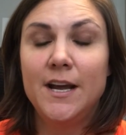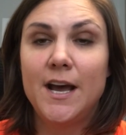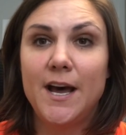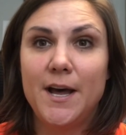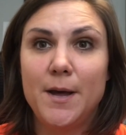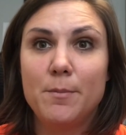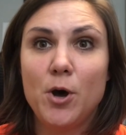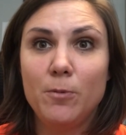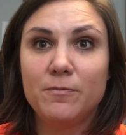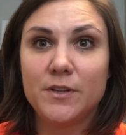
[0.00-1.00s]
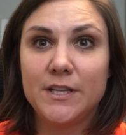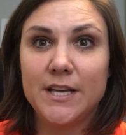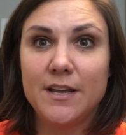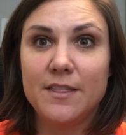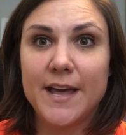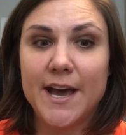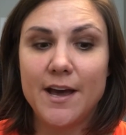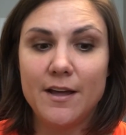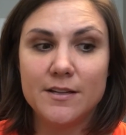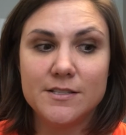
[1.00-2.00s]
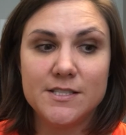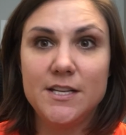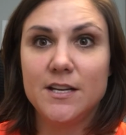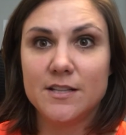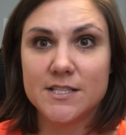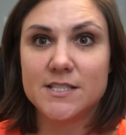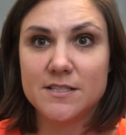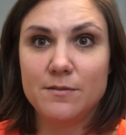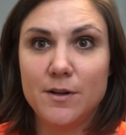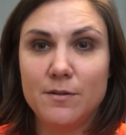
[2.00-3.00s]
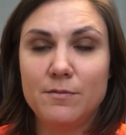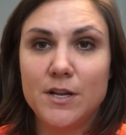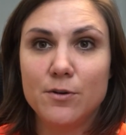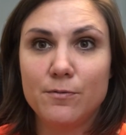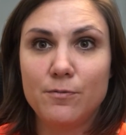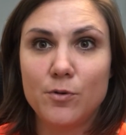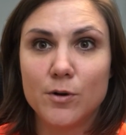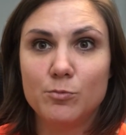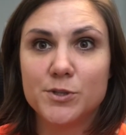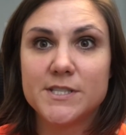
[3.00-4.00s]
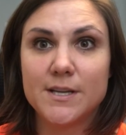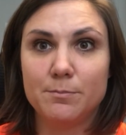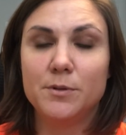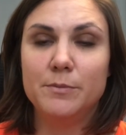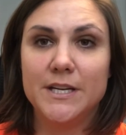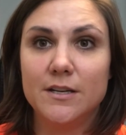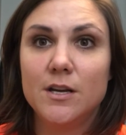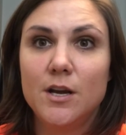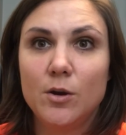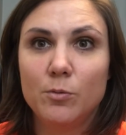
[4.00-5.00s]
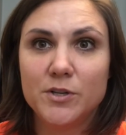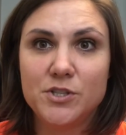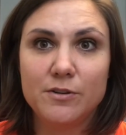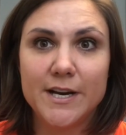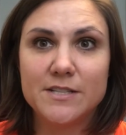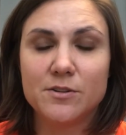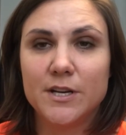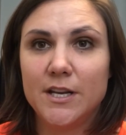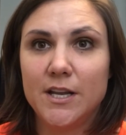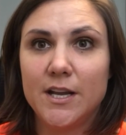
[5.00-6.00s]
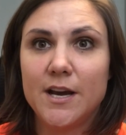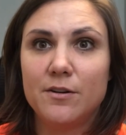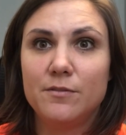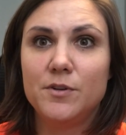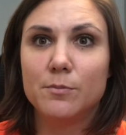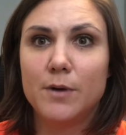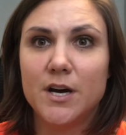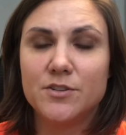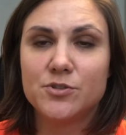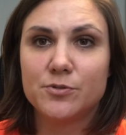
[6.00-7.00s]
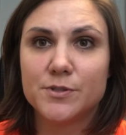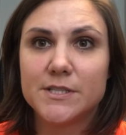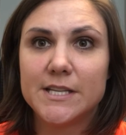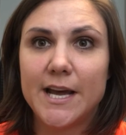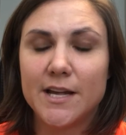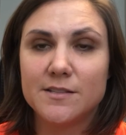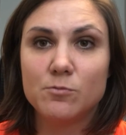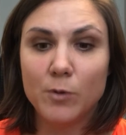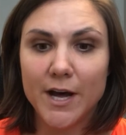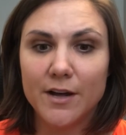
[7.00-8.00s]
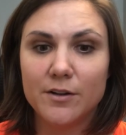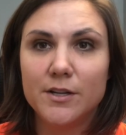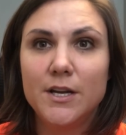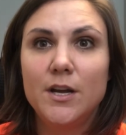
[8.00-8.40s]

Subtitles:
Hopefully that seeing this in a video form will supplement what you guys are getting out of your modules as well.